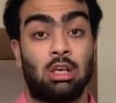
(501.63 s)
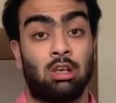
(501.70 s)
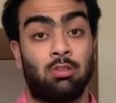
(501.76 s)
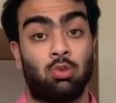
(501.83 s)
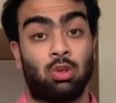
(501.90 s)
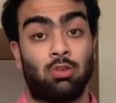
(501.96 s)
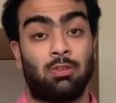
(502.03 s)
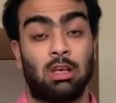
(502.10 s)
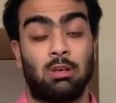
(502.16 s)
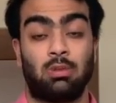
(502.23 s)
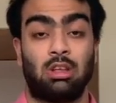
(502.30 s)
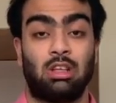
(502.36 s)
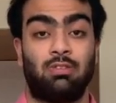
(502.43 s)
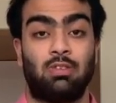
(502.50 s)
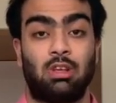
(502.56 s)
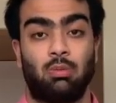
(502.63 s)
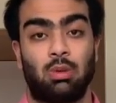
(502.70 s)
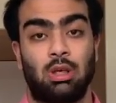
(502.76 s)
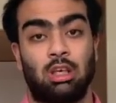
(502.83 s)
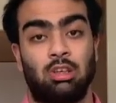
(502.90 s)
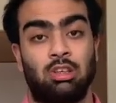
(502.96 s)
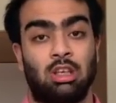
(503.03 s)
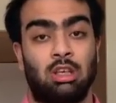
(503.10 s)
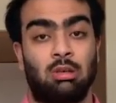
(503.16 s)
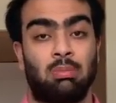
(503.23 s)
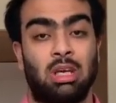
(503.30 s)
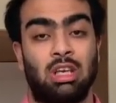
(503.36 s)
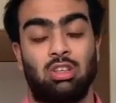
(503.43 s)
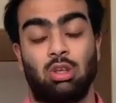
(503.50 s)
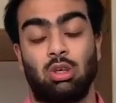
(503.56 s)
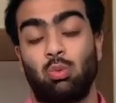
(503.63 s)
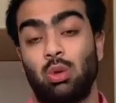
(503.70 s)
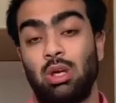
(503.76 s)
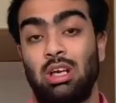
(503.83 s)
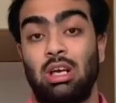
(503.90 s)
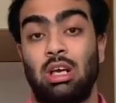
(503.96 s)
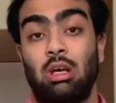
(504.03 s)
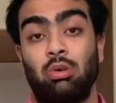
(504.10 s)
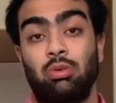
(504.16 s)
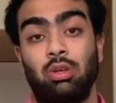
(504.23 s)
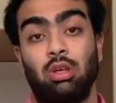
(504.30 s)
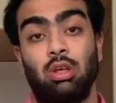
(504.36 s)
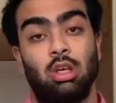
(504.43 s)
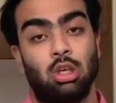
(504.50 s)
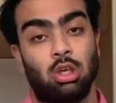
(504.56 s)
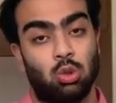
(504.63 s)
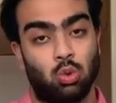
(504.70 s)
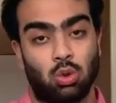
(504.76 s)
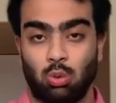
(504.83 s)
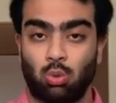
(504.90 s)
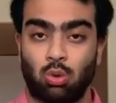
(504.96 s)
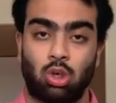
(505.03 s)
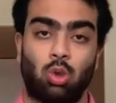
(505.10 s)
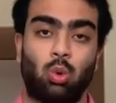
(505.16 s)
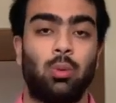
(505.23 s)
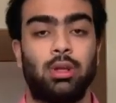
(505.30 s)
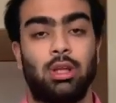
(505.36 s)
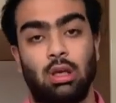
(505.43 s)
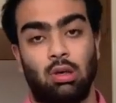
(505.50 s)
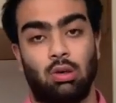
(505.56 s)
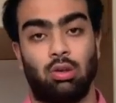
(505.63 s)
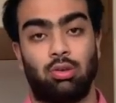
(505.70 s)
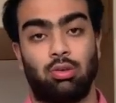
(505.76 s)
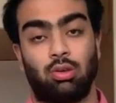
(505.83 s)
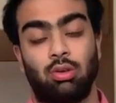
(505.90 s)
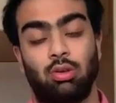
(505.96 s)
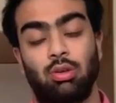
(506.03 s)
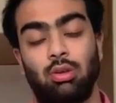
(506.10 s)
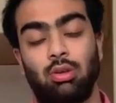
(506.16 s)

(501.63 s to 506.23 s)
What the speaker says: if you are fine with lifting weights and managing a warehouse, you can work over there also.